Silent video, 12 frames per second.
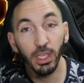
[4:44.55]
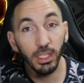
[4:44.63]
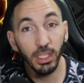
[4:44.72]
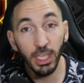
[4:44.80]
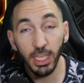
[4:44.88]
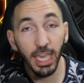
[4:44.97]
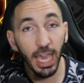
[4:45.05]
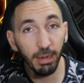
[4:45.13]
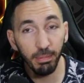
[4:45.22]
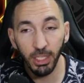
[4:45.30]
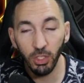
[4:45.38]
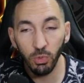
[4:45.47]
He can
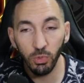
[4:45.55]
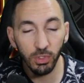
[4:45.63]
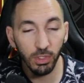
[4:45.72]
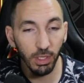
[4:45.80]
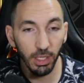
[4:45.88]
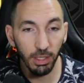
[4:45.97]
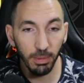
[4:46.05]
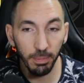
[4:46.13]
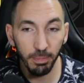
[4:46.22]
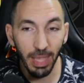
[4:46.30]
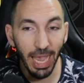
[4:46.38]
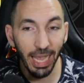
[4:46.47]
be used
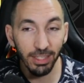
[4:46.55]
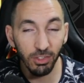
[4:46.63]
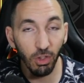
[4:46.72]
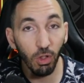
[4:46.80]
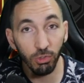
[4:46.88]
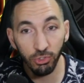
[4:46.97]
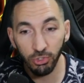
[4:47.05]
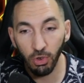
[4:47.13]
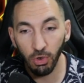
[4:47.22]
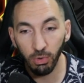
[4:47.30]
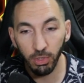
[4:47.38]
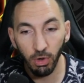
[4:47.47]
as
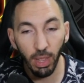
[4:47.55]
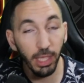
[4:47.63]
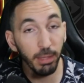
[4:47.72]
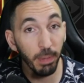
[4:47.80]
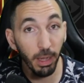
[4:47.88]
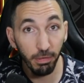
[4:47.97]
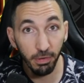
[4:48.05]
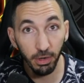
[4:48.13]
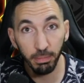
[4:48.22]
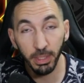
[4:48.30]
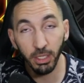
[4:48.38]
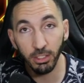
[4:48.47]
also, a buffer
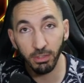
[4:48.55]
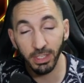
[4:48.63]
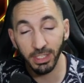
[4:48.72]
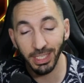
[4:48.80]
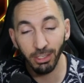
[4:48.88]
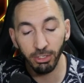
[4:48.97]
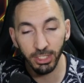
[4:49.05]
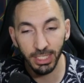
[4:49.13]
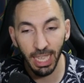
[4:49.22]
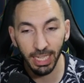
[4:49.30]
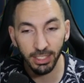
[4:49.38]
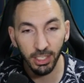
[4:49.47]
because of his increased
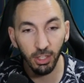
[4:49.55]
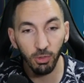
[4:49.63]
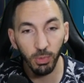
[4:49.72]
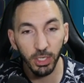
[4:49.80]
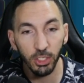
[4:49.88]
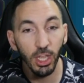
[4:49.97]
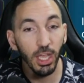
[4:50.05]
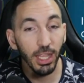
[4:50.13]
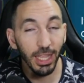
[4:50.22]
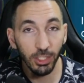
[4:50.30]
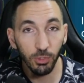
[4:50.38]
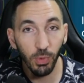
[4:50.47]
attack skill, which
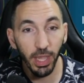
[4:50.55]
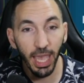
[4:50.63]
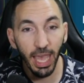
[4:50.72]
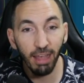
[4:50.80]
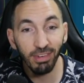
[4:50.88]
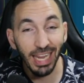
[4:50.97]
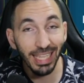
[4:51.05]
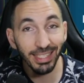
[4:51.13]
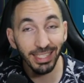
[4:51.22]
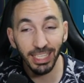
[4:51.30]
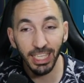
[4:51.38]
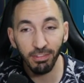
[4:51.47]
that's why I have
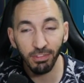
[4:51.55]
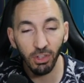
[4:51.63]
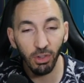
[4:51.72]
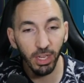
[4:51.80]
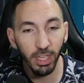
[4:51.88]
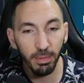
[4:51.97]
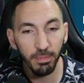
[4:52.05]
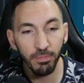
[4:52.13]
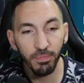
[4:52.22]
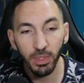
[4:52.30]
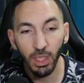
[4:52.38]
Lasting Gifts on him,